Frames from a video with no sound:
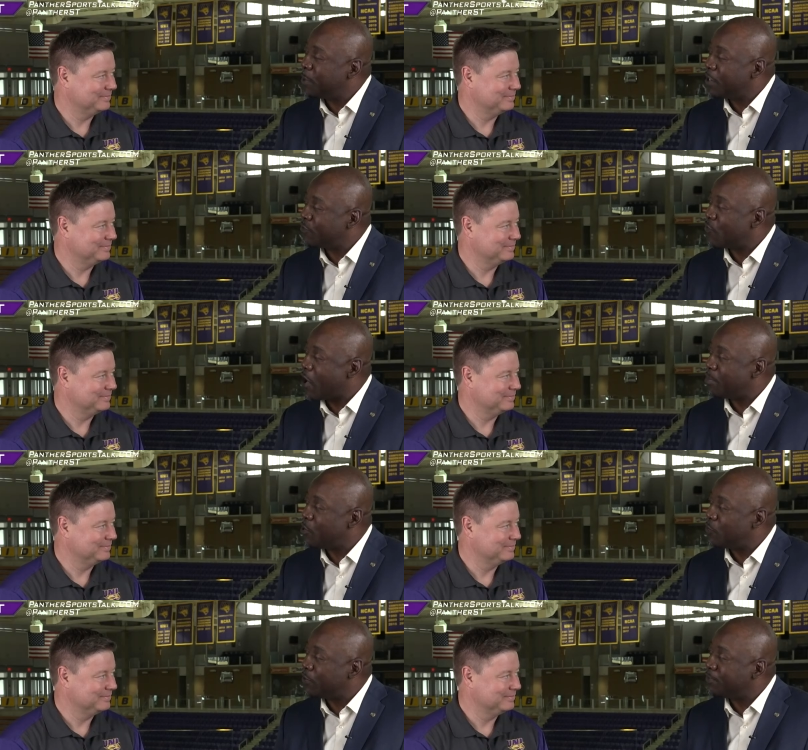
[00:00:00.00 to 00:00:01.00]
Speaker 1: place for our
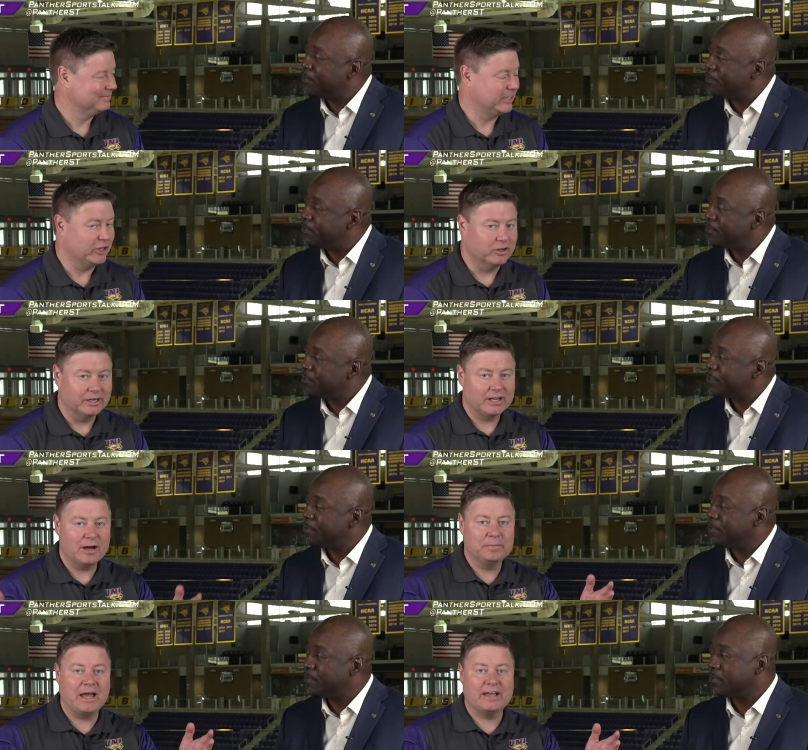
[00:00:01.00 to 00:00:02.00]
opponent.
Speaker 2: You couldn't
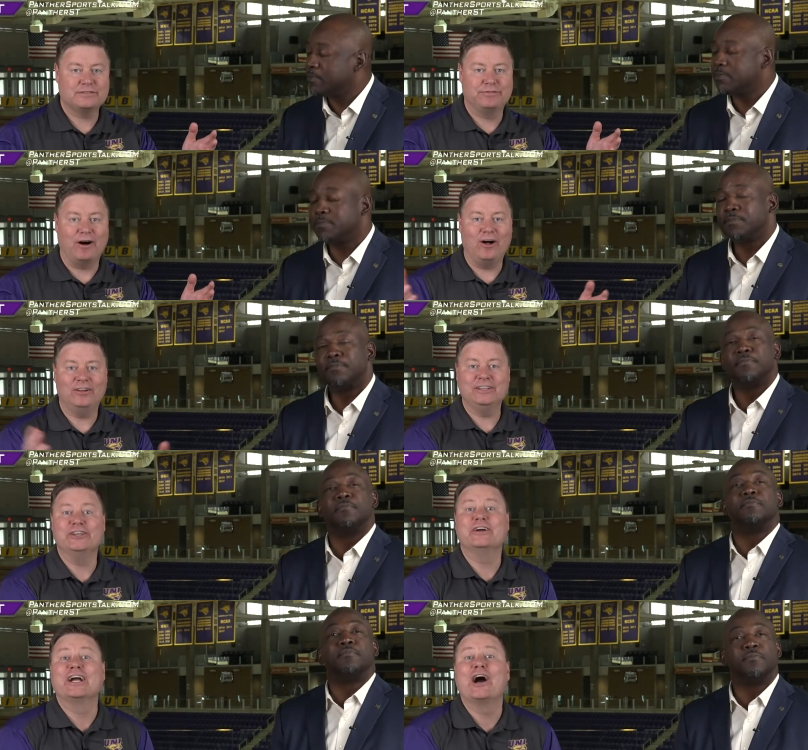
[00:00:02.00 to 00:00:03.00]
come last fall.
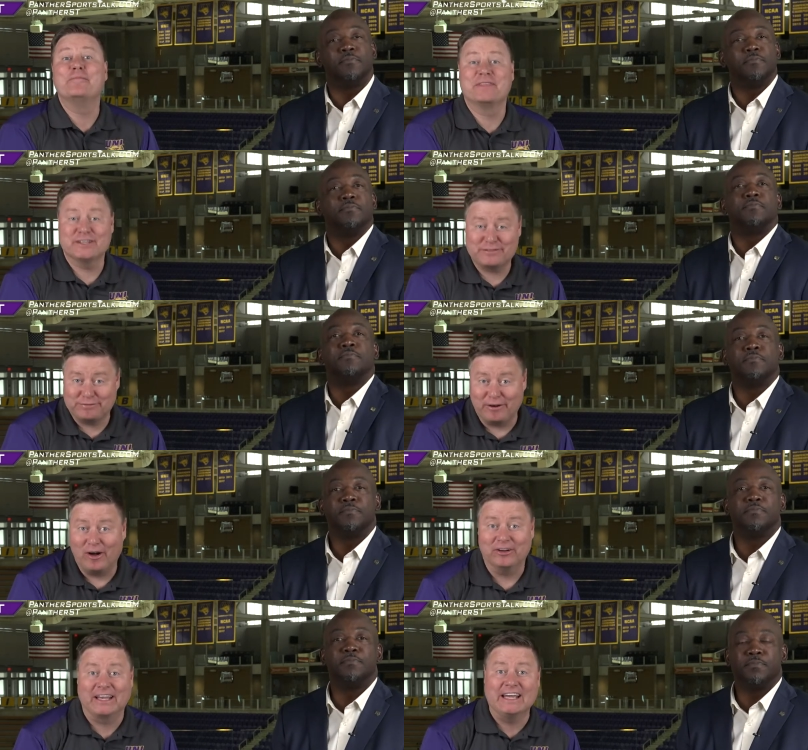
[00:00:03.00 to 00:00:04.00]
You can come this
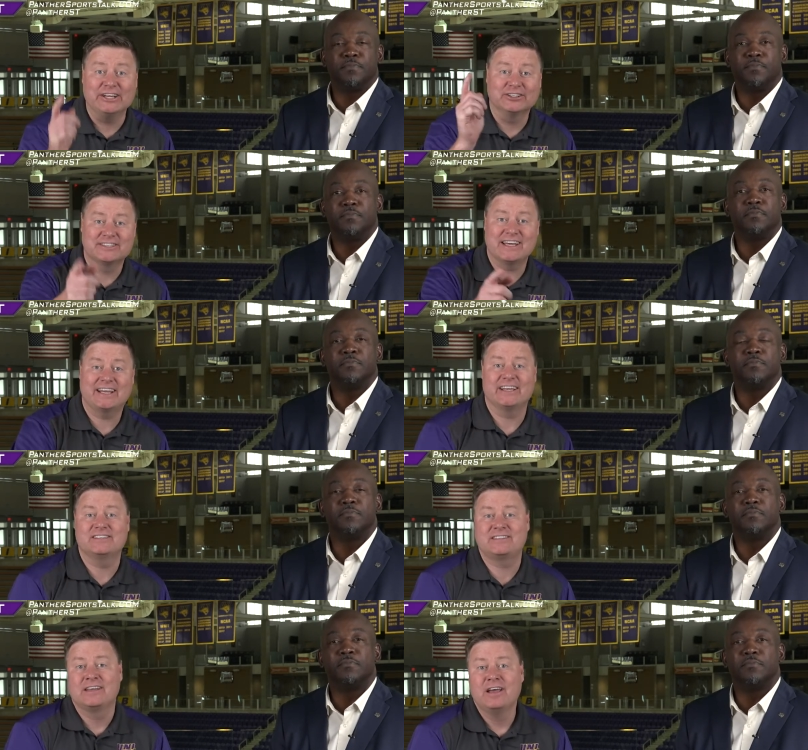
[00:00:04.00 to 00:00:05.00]
fall. Get your
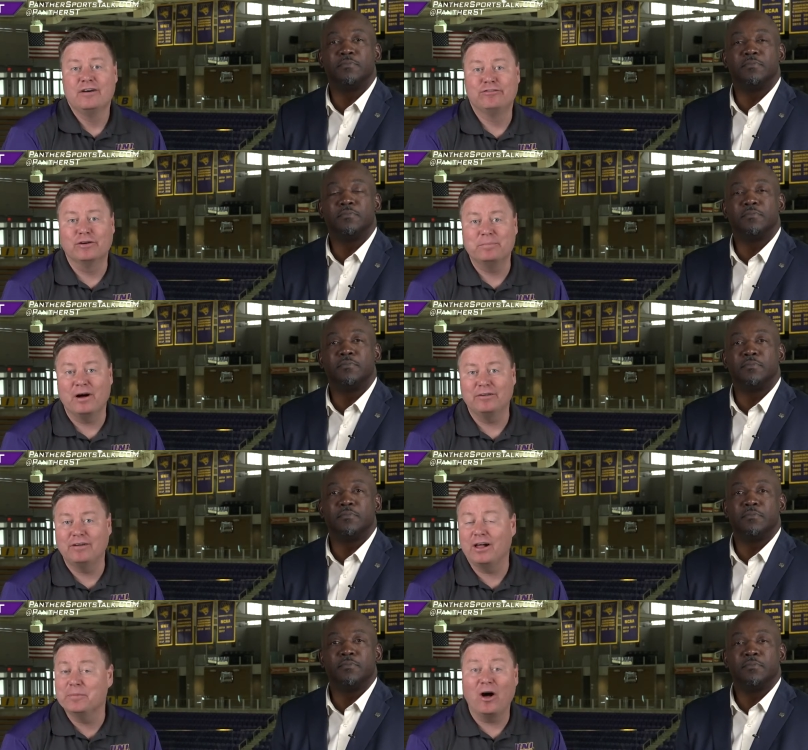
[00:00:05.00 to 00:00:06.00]
tickets. Football,
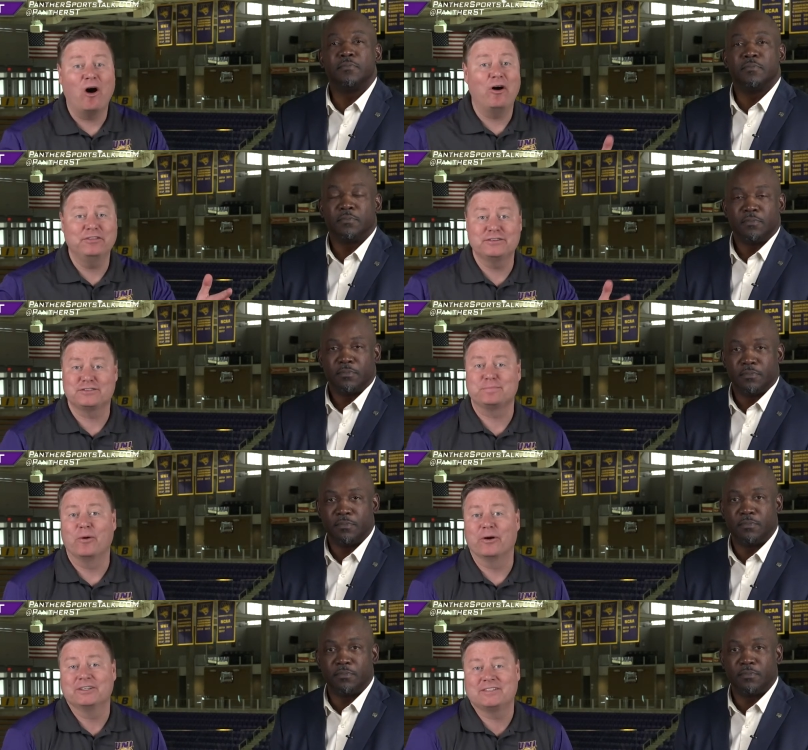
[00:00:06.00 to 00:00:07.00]
volleyball, all the
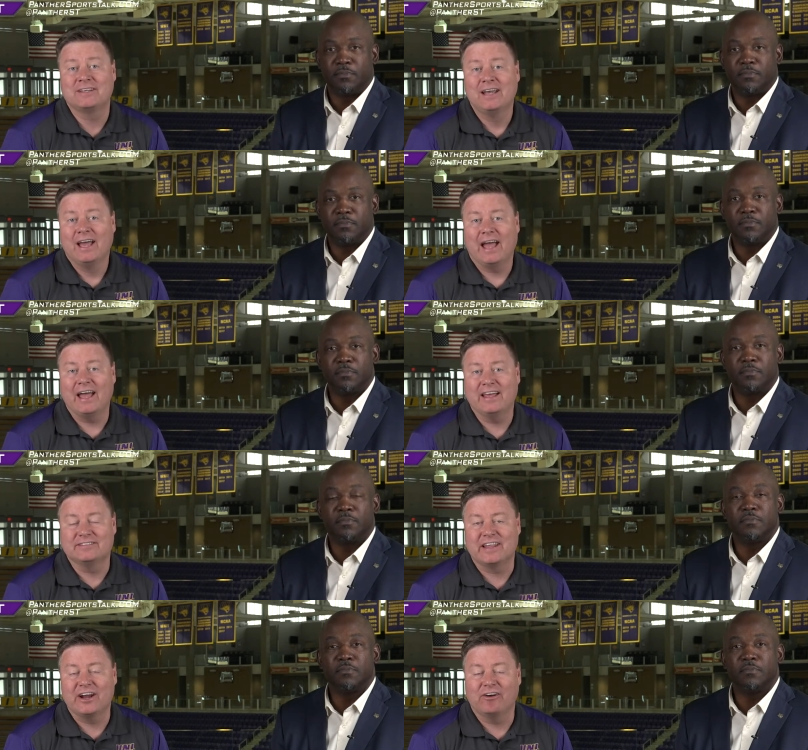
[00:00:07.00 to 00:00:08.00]
sports
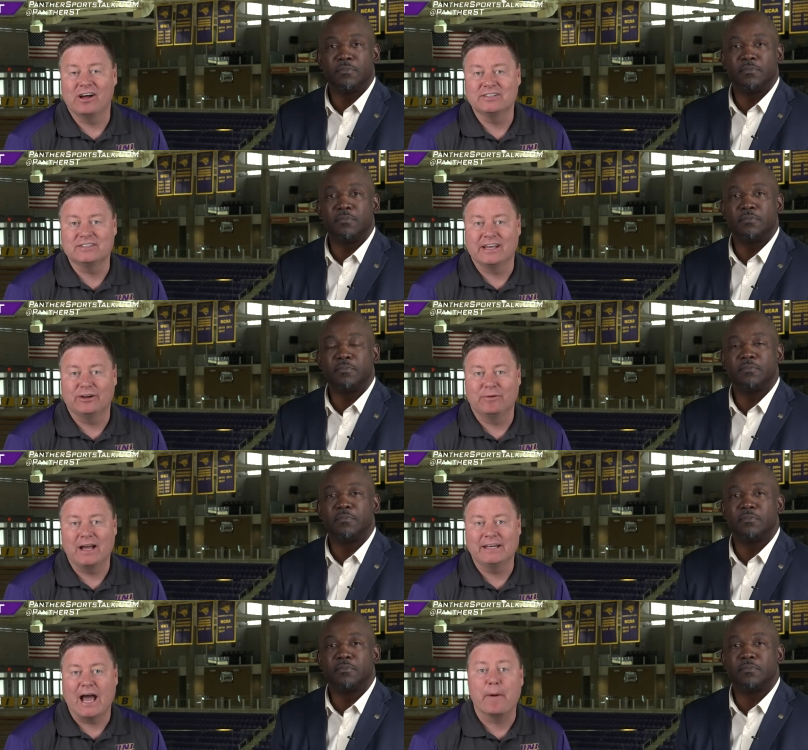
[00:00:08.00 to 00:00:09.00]
as they are on sale
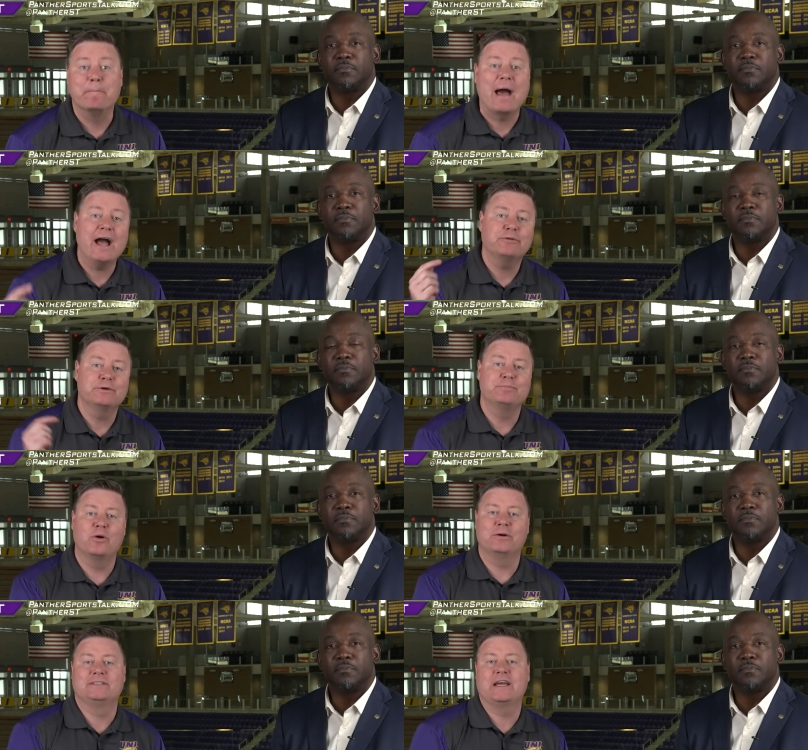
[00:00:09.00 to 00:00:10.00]
right now. Back with
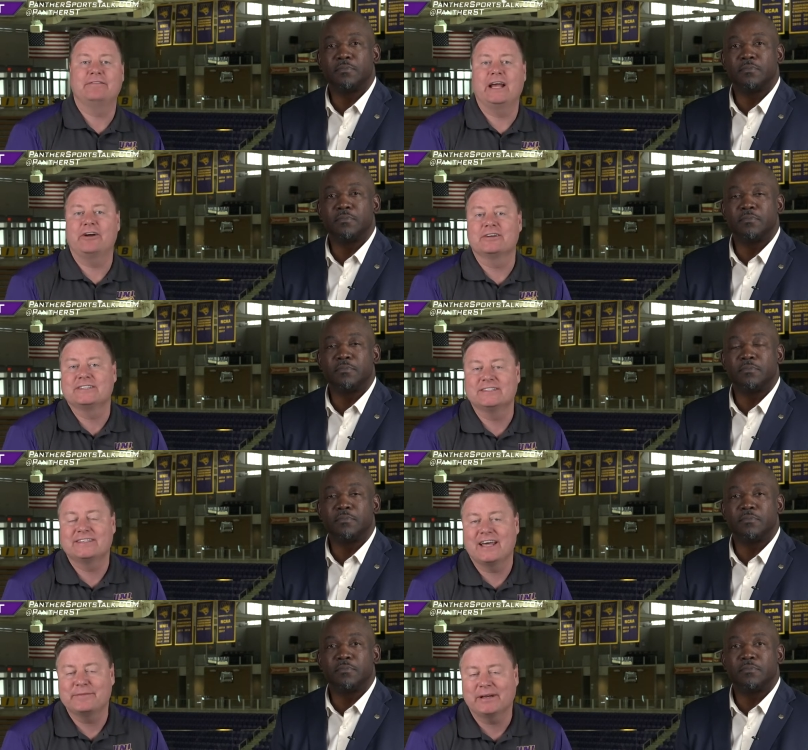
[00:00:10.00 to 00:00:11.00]
more David Harris. Harris
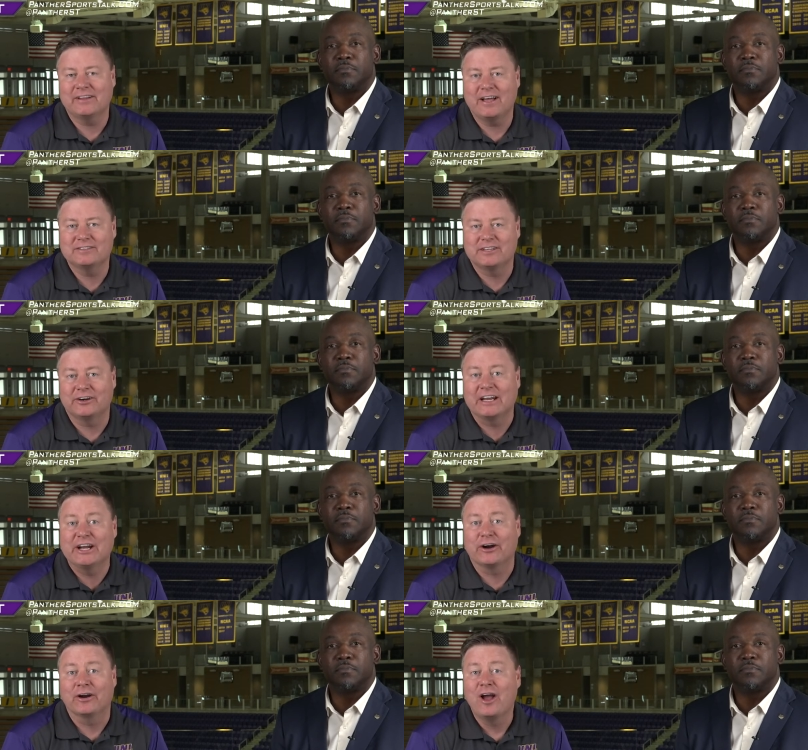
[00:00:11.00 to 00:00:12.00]
inside the McLeod Center
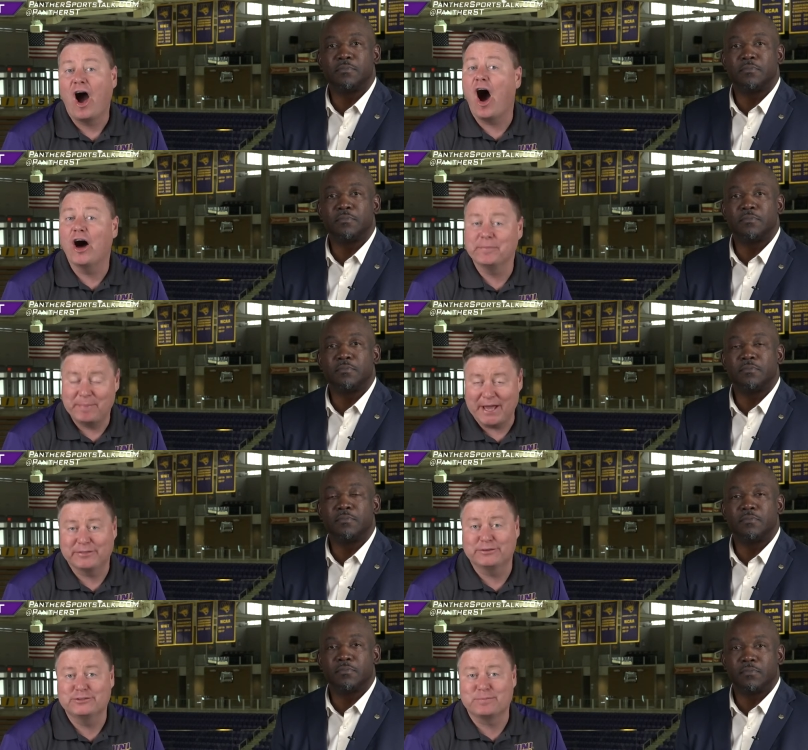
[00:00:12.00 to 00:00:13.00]
here on
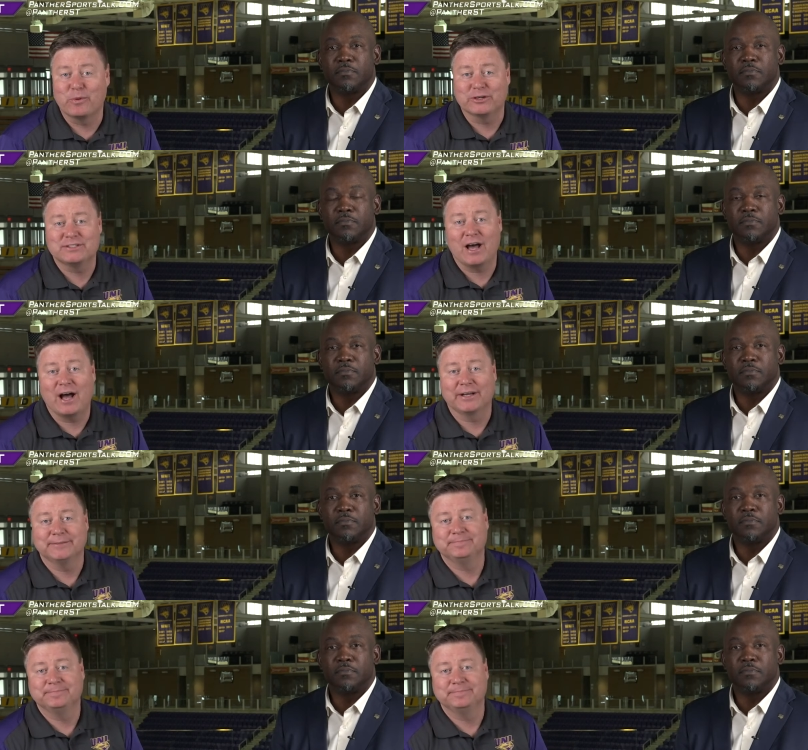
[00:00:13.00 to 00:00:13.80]
Panther Sports Talk.